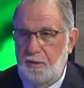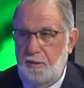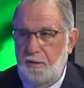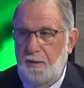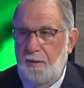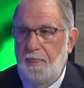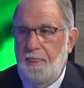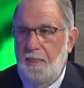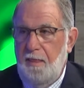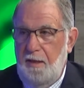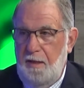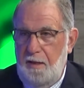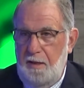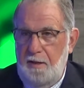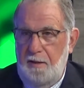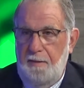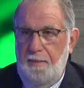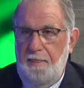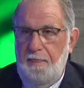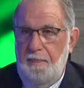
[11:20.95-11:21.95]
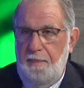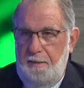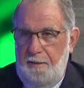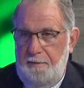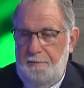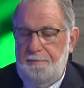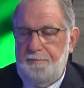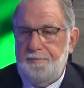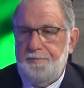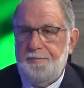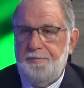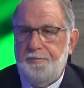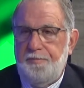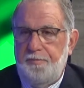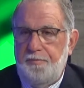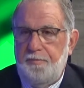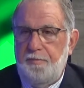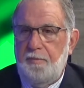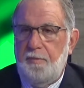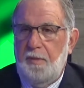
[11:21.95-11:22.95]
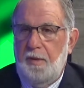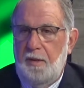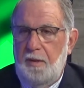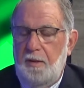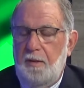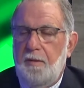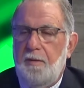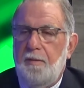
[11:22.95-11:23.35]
Yeah, and that would apply to larger businesses.